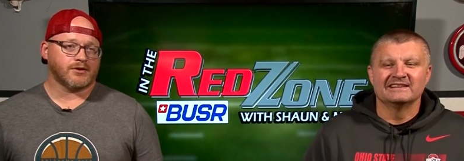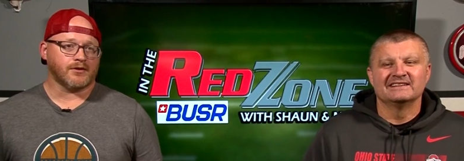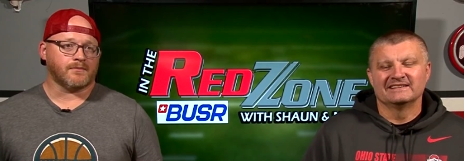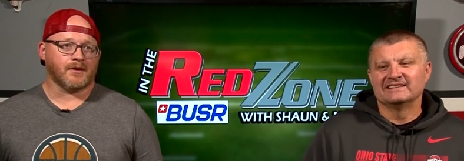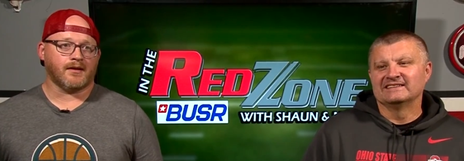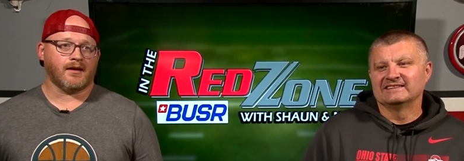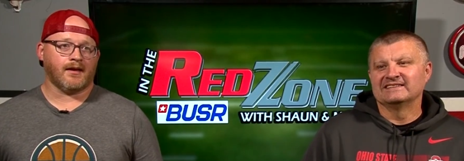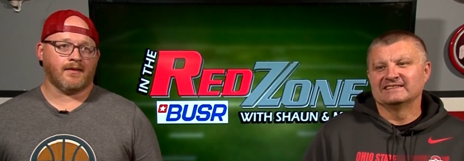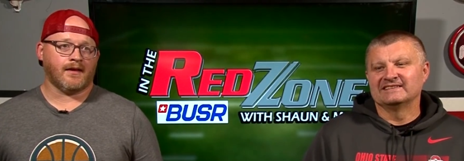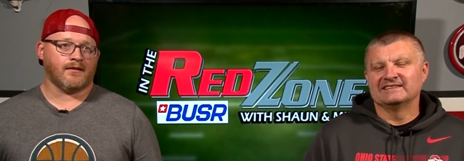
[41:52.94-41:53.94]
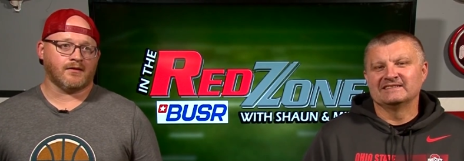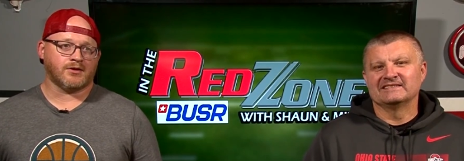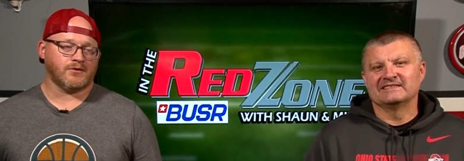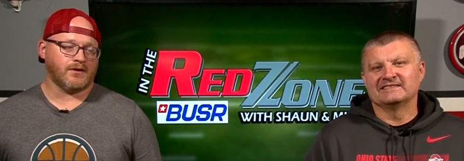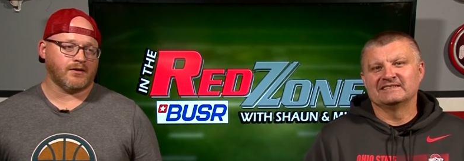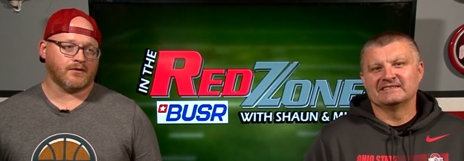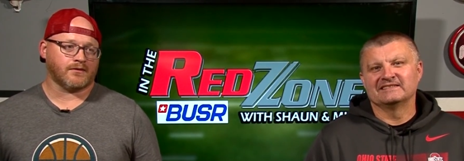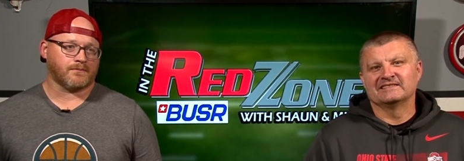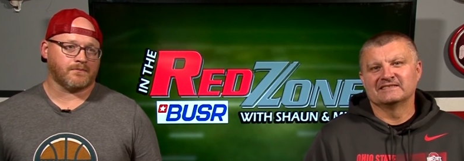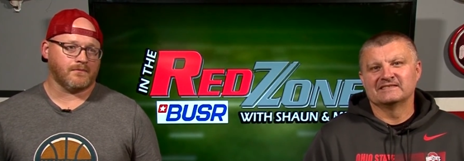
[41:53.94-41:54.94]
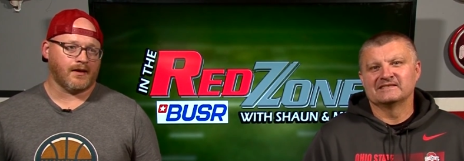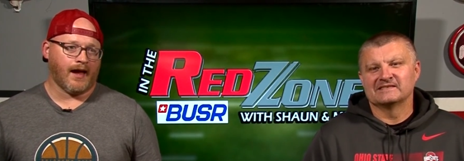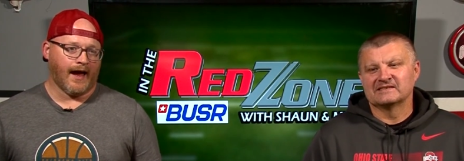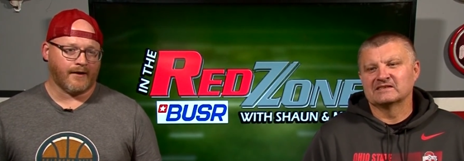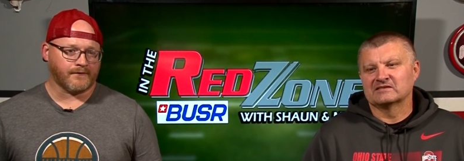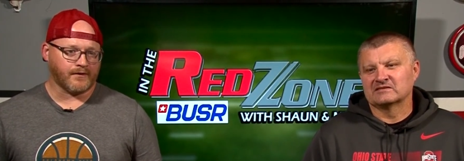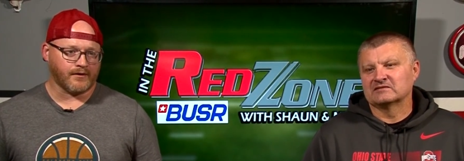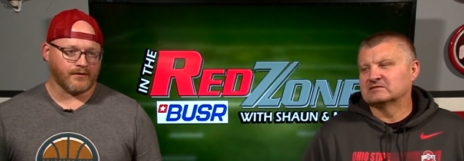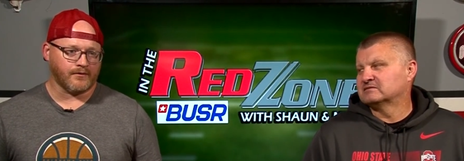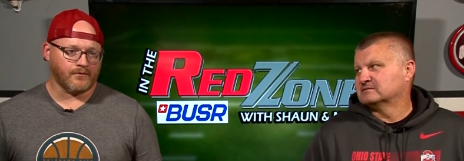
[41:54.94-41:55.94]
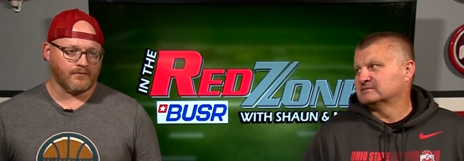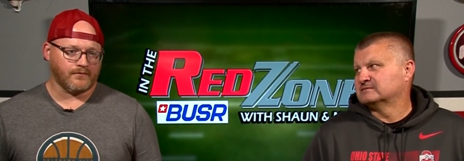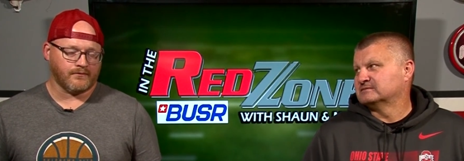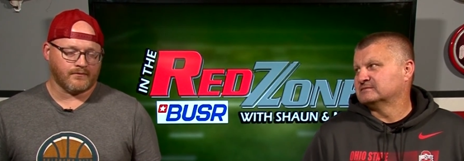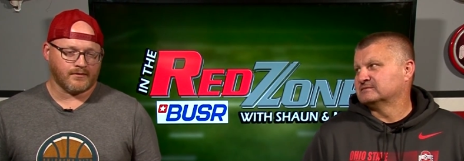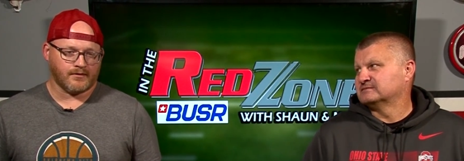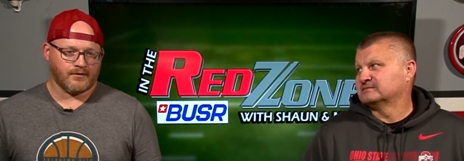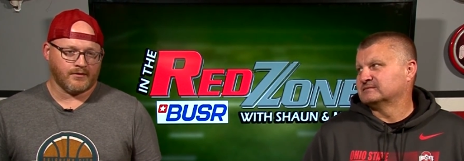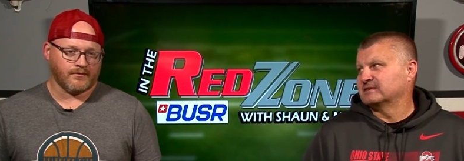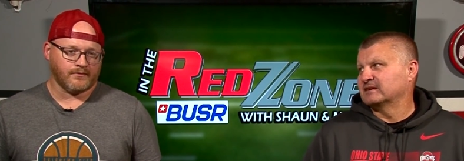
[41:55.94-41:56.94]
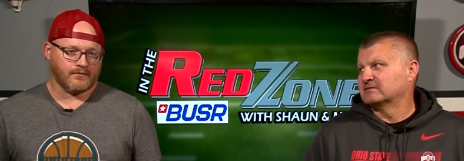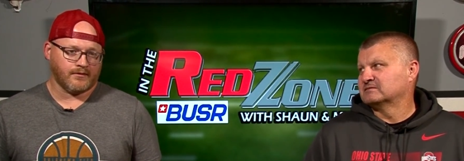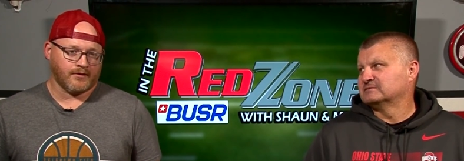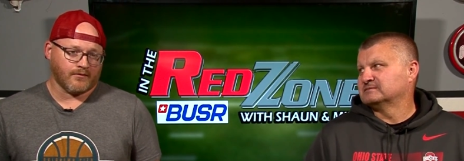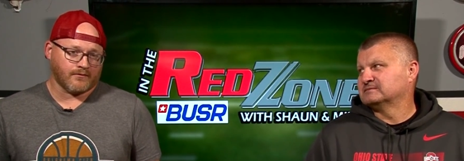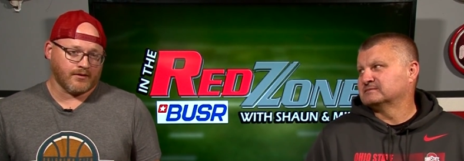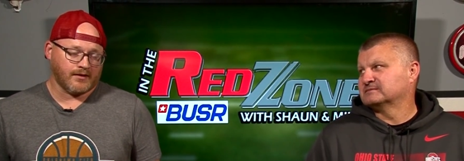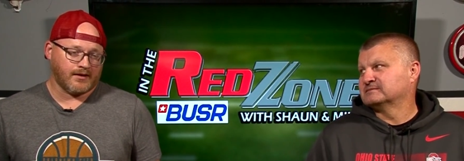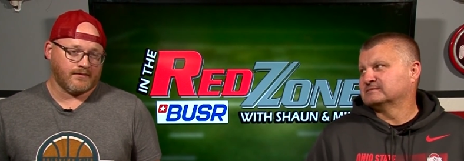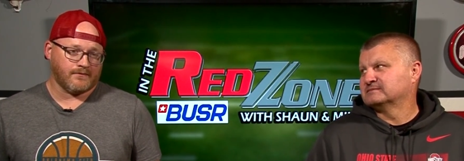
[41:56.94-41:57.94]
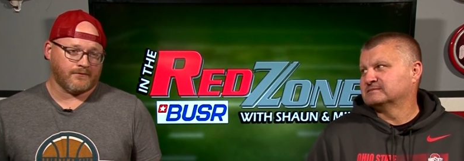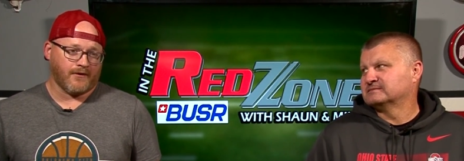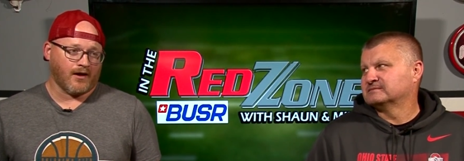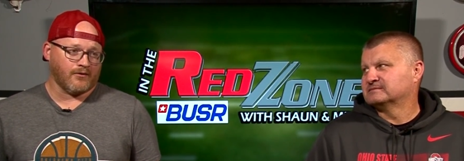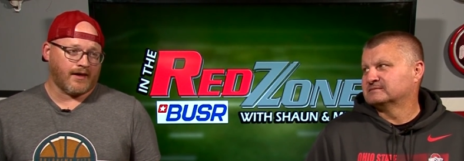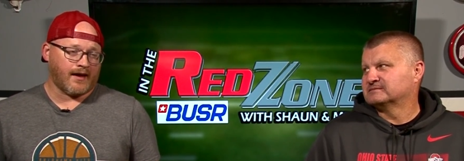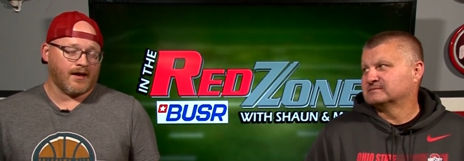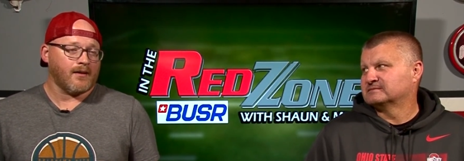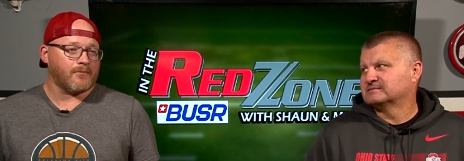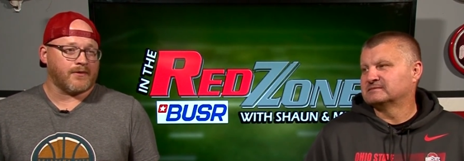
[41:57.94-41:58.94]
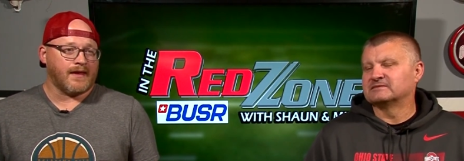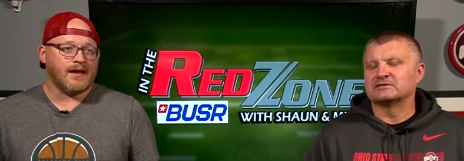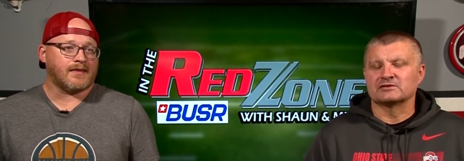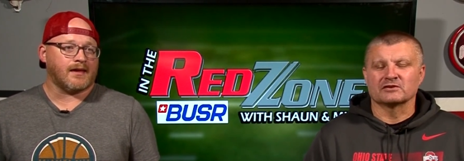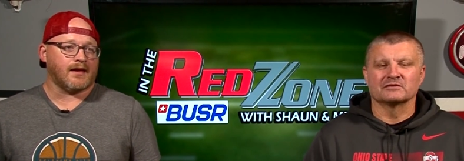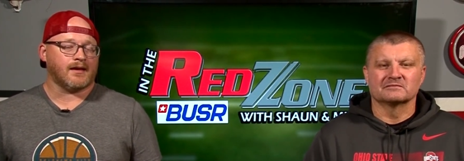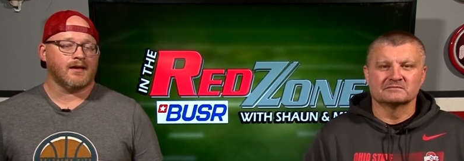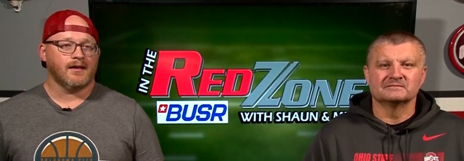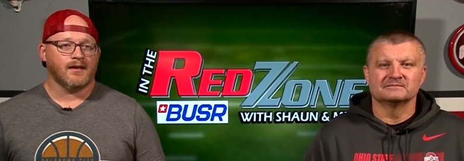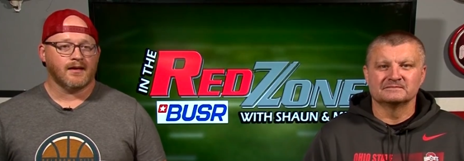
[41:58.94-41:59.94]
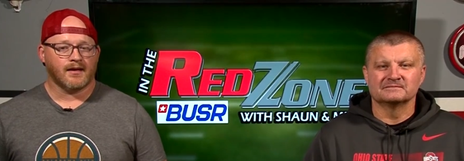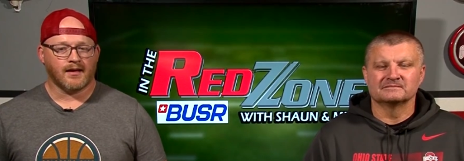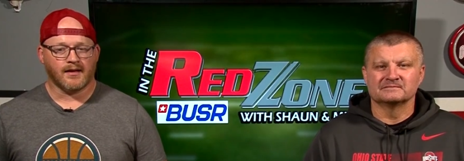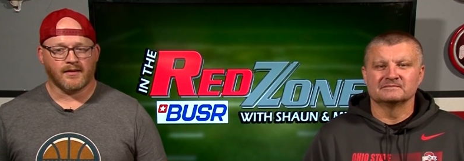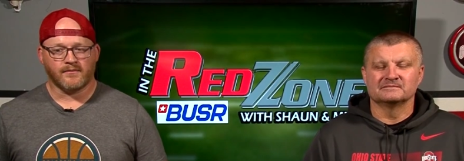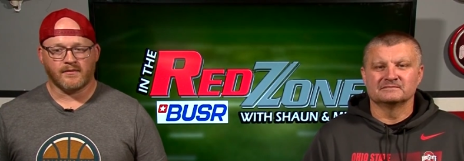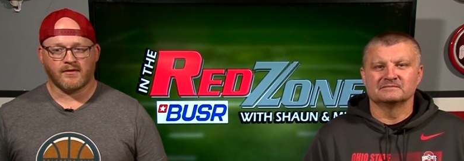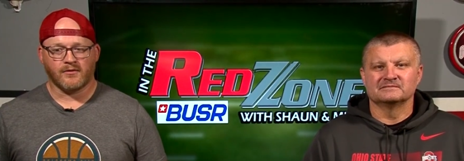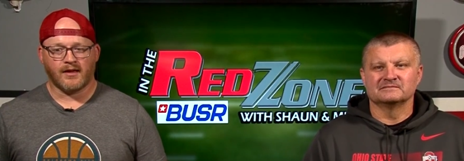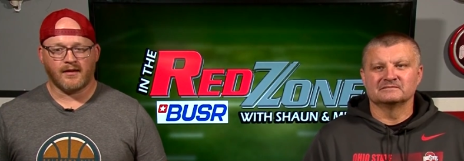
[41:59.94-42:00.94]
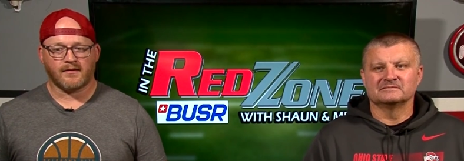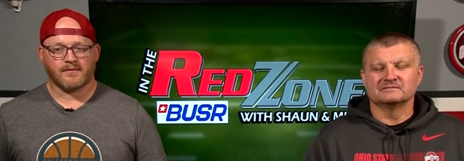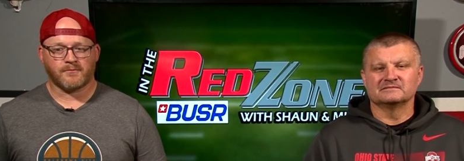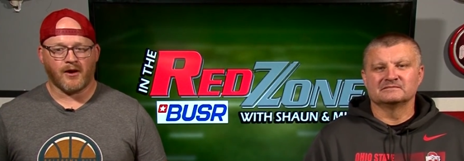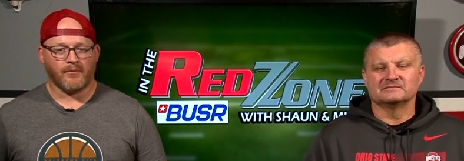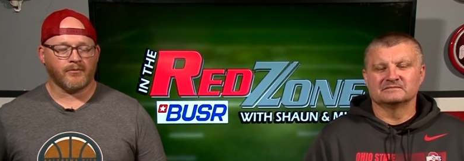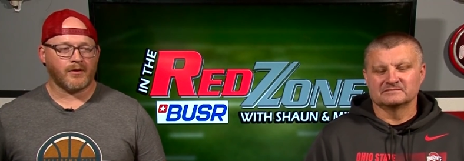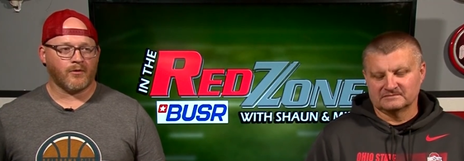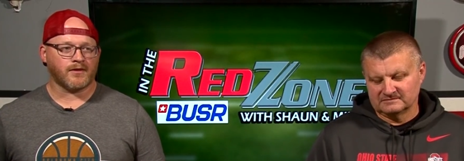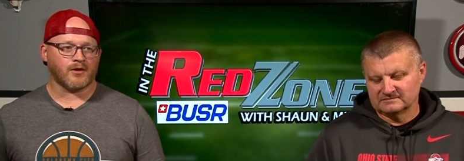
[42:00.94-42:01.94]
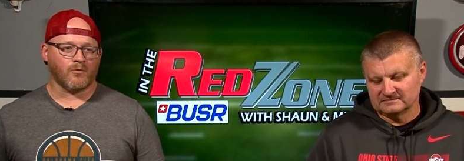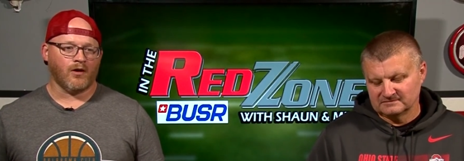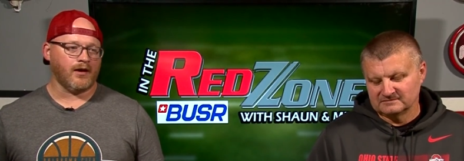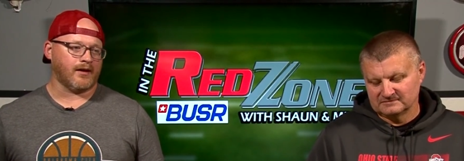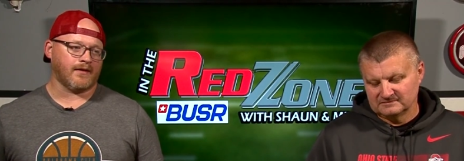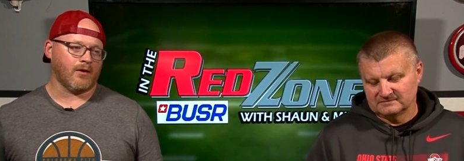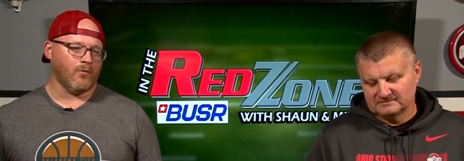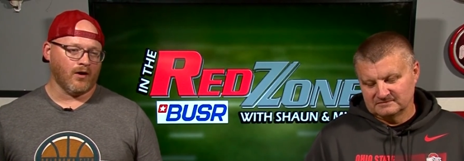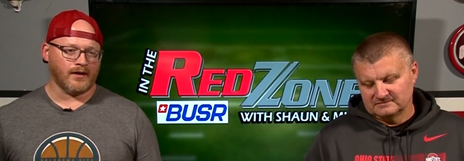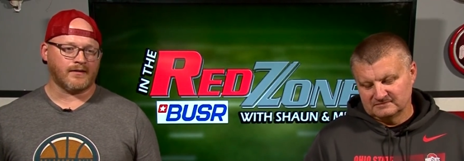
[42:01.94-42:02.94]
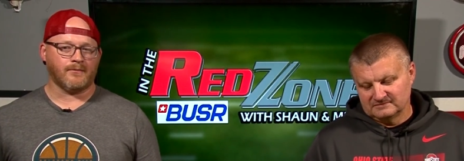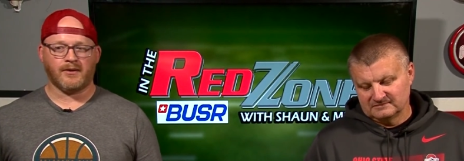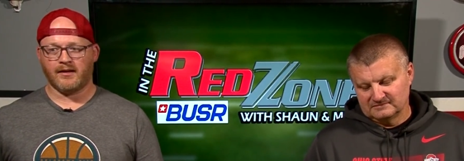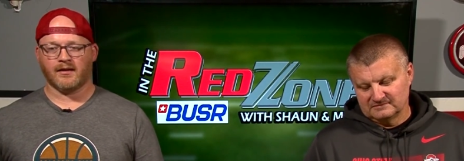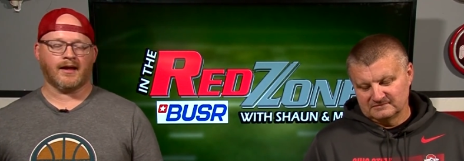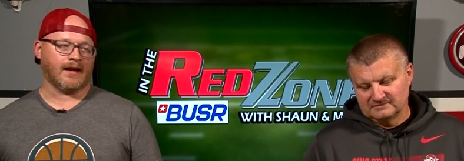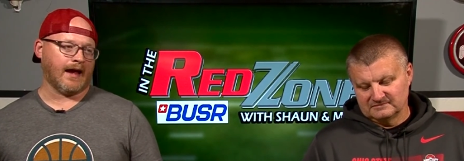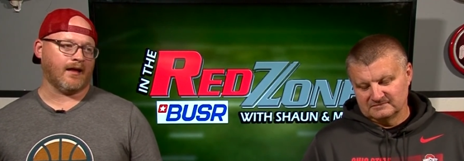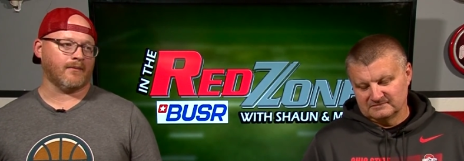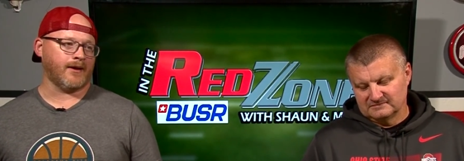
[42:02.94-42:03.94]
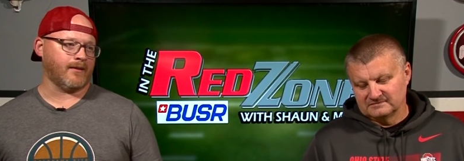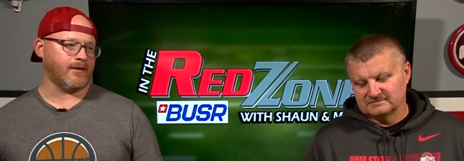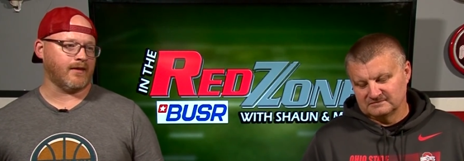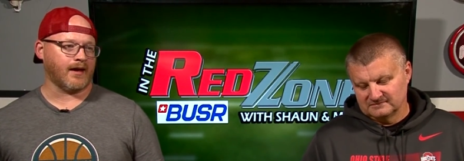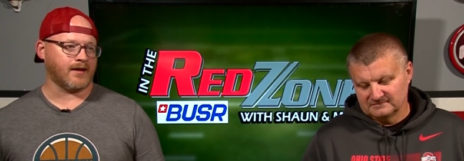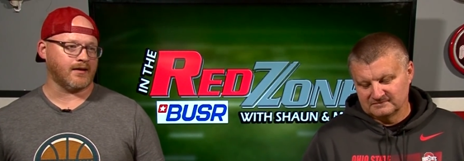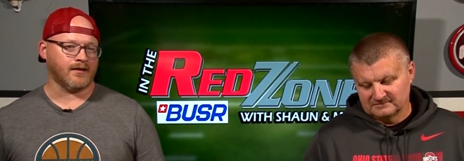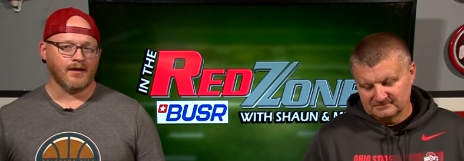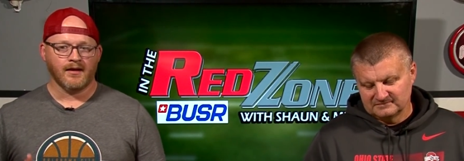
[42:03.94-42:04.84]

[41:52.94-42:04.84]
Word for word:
Speaker 1: sure. But then the two years after, you don't yeah. you don't really follow that up with anything. Sure. Um, so that's probably what they're wanting. They want to be like an Alabama that can